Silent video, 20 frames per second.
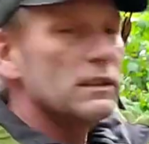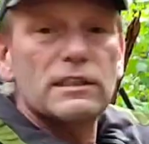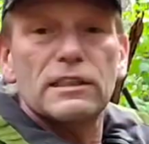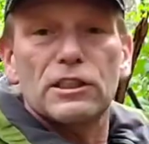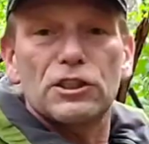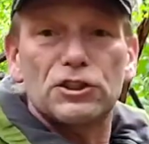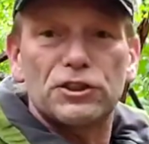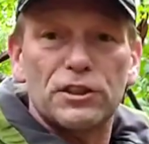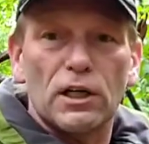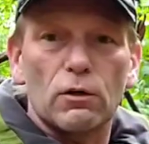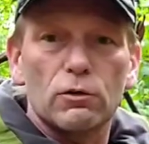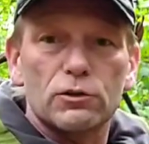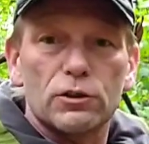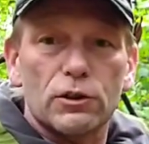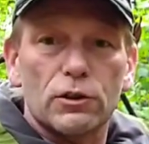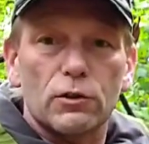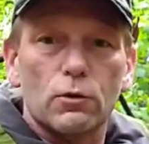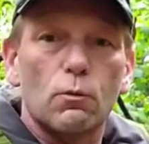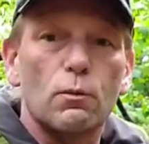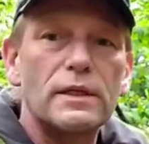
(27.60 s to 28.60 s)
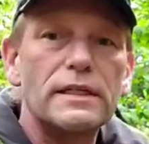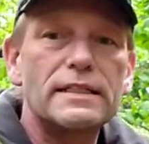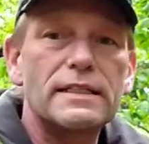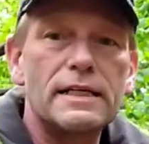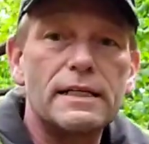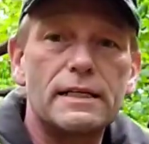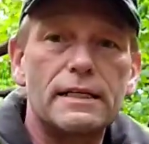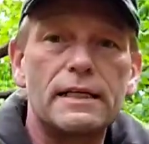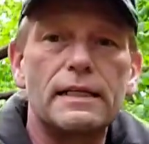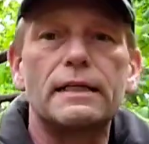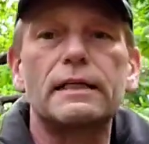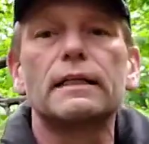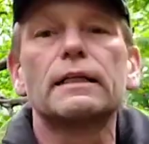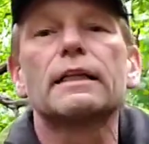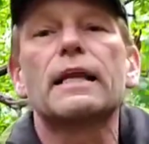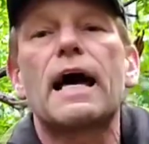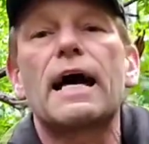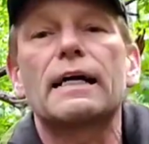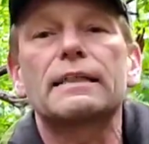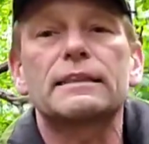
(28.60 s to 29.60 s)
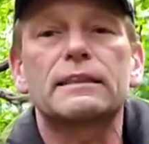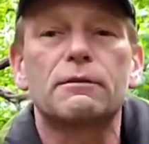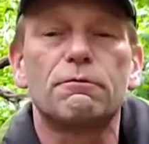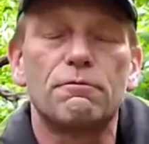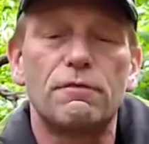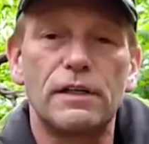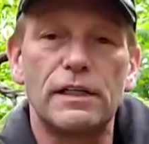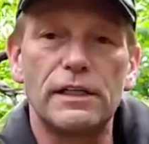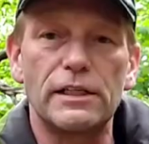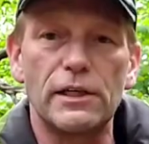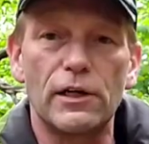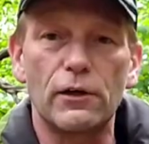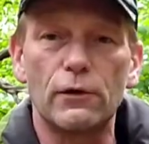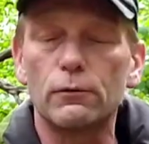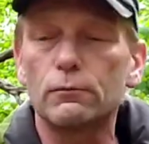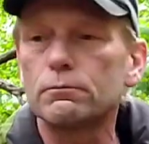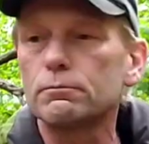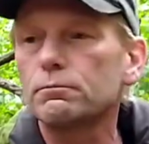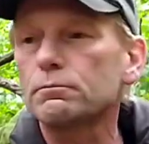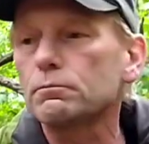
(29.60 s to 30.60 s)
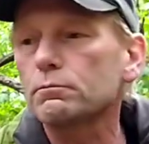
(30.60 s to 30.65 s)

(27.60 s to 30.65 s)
was the shelter we did in the last video.